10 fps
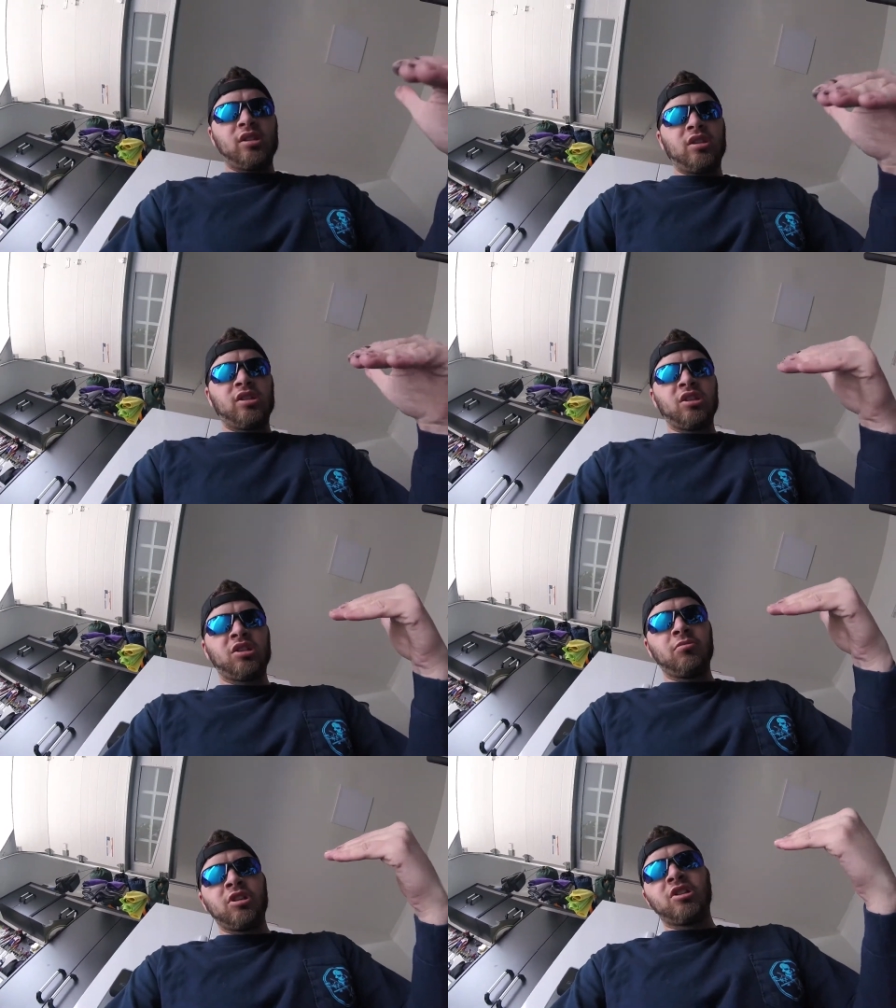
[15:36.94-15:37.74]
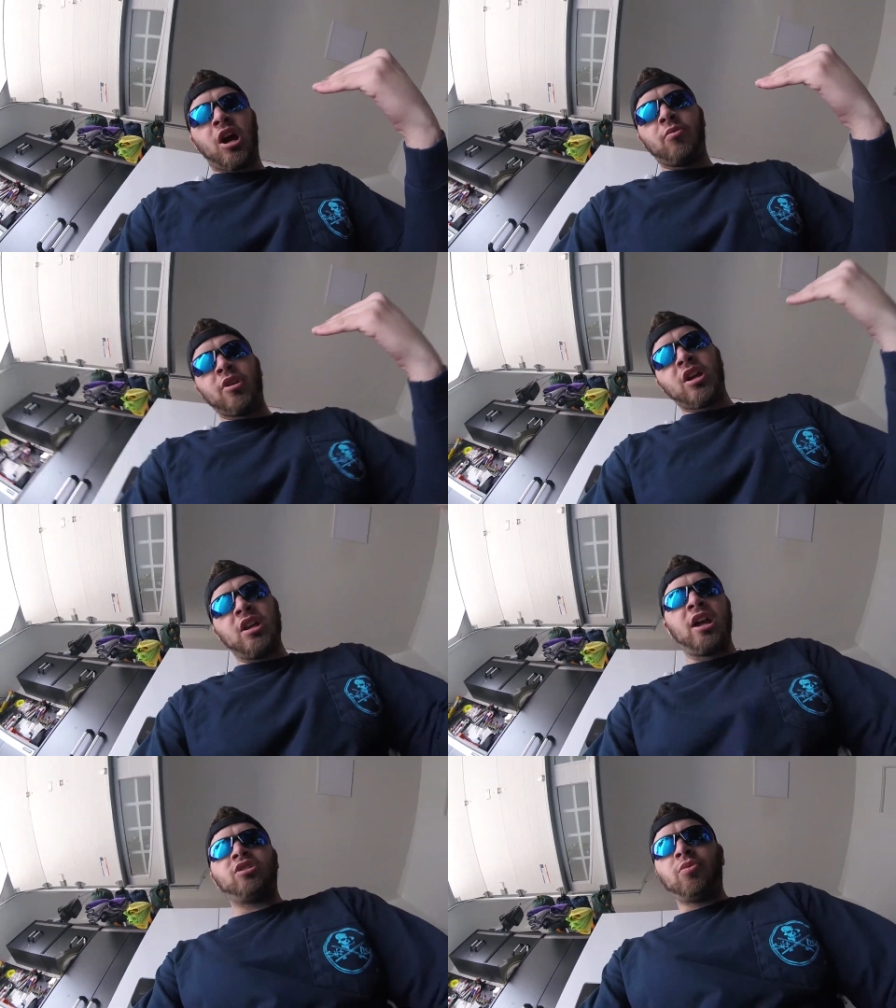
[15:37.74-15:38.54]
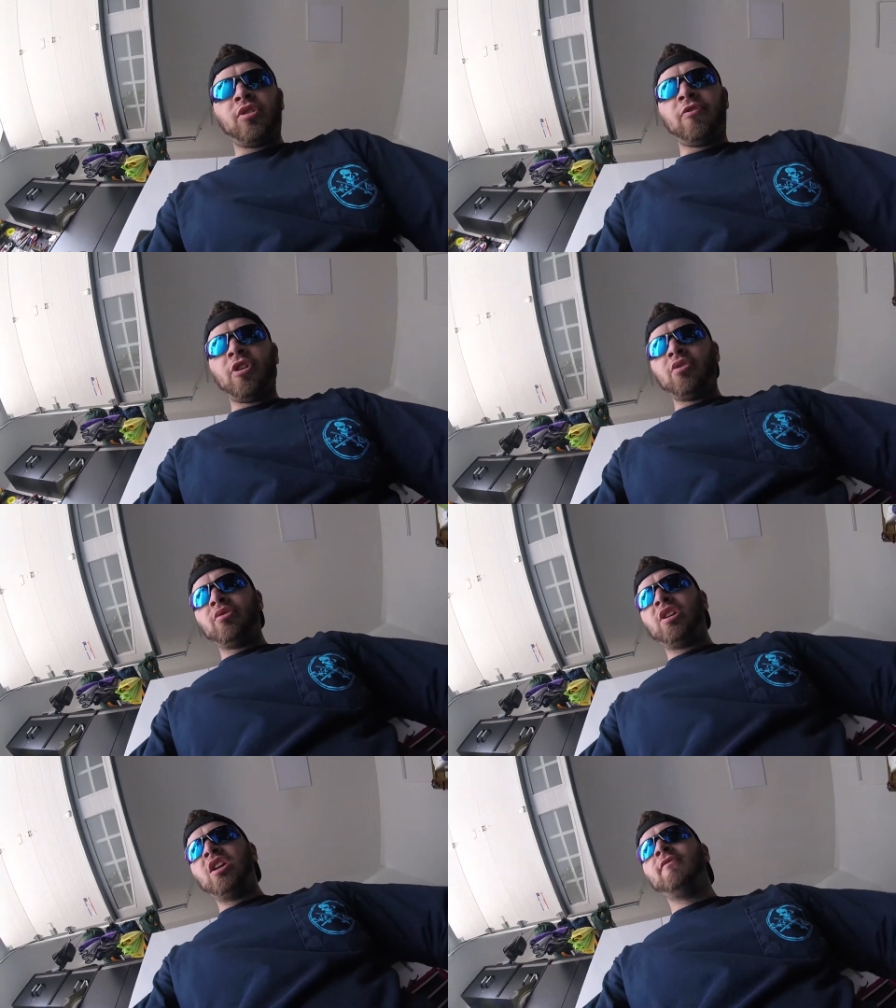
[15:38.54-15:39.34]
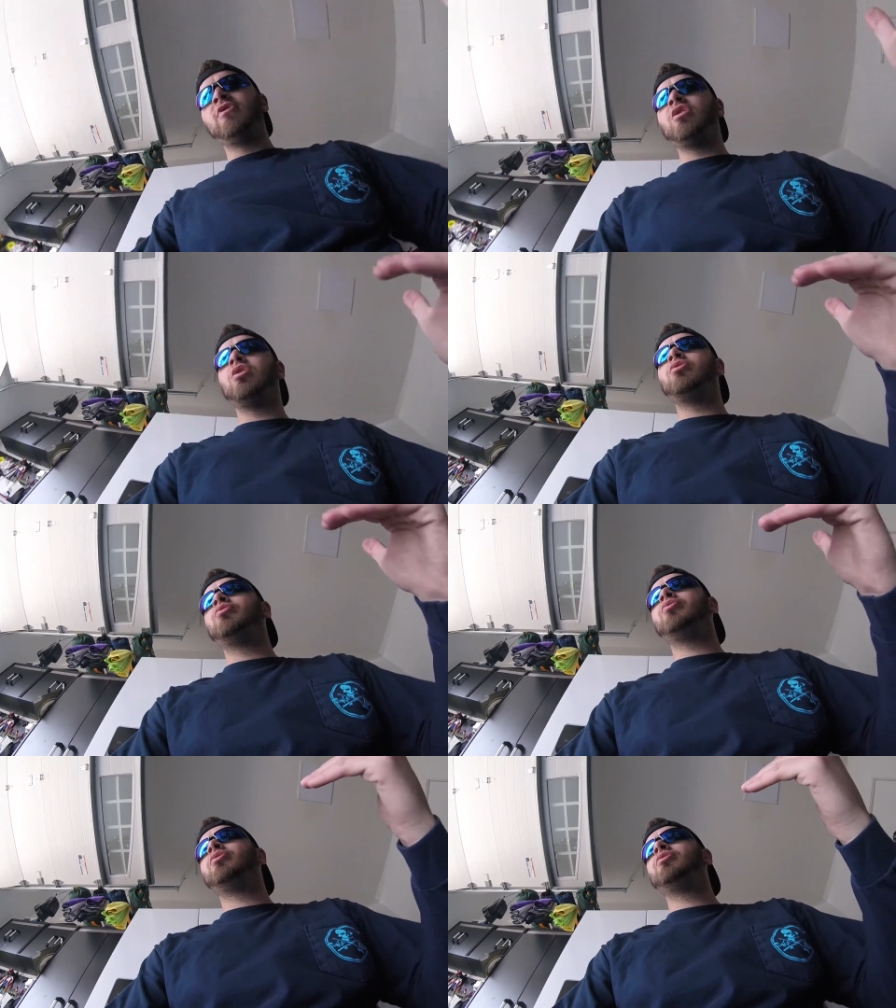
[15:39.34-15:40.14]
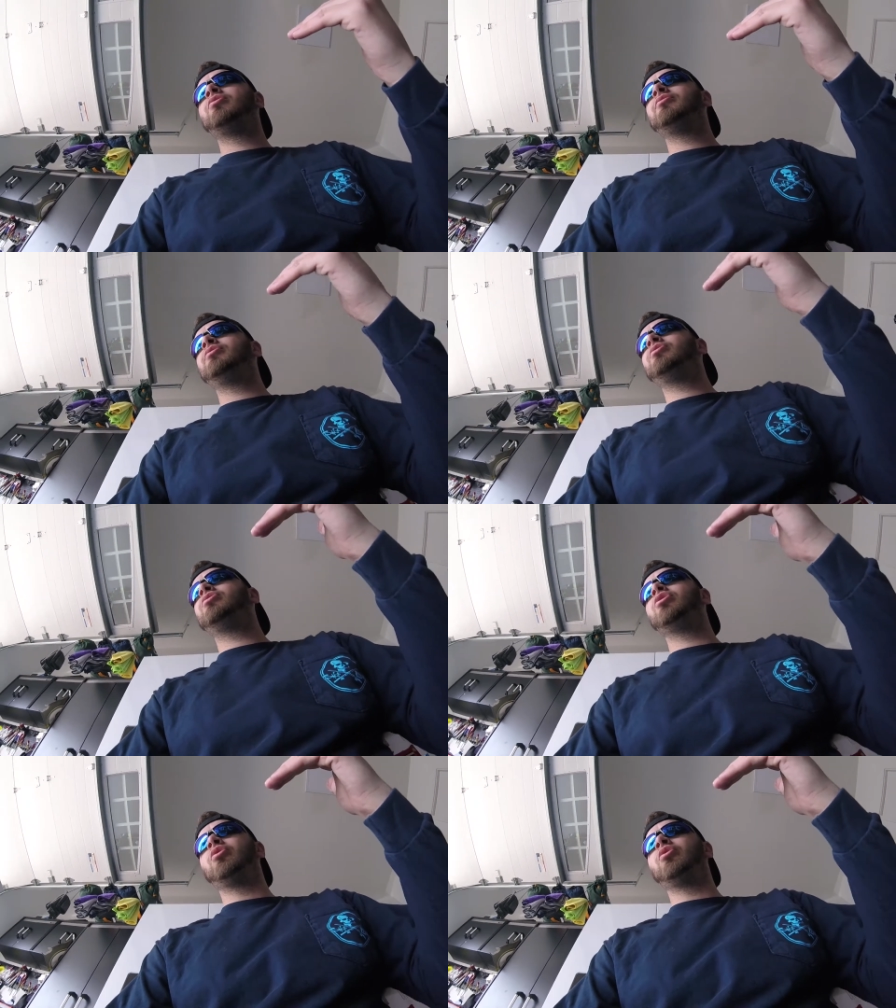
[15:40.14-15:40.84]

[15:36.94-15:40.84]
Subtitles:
the system does not want to connect with your phone, even though the